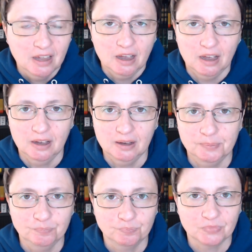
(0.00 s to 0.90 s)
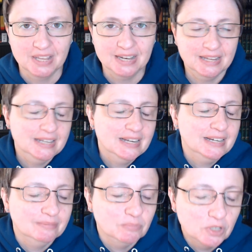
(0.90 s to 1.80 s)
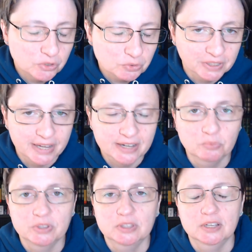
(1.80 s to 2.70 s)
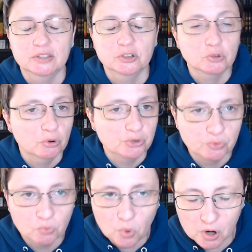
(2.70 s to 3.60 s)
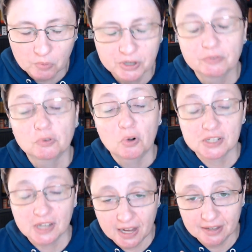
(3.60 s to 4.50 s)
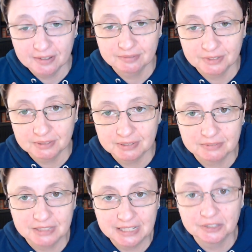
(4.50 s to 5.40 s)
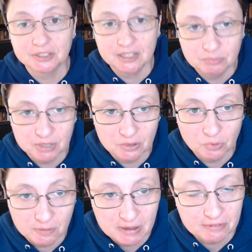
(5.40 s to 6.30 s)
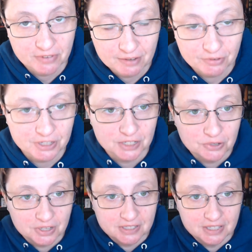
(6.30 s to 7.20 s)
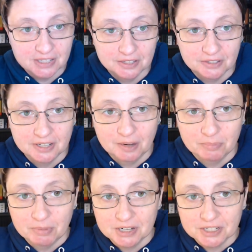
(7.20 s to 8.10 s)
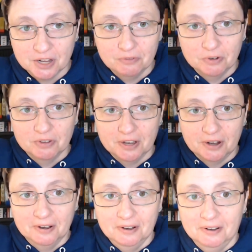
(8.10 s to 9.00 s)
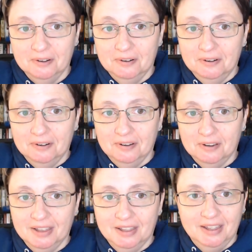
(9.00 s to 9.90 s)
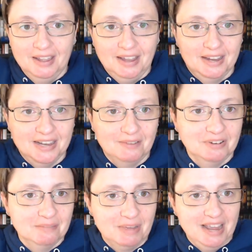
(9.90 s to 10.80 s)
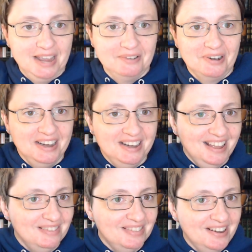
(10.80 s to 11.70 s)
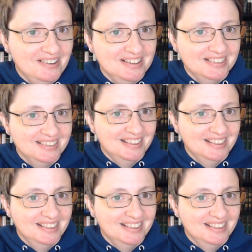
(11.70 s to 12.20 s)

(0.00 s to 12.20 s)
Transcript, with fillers: Um, in it, you know, it's related with the, the Trojan War, which, of course, I, the Iliad being one of my favorites, and you can see the Iliad up on my shelf over there. I can never get my hand right. There it is.